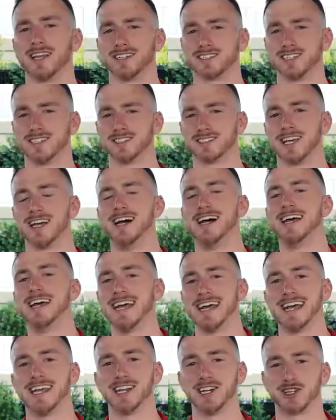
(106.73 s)
listens
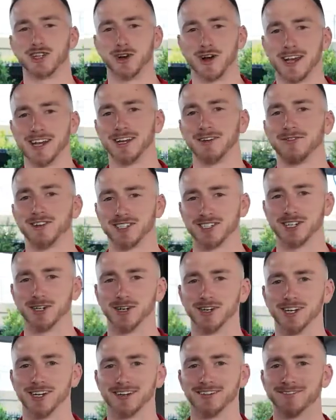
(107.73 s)
in a training
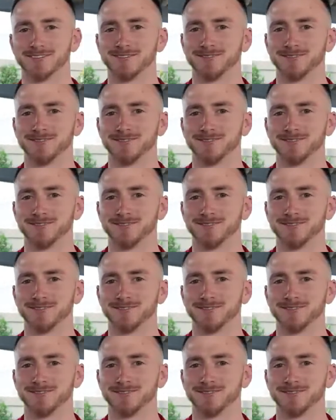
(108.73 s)
facility.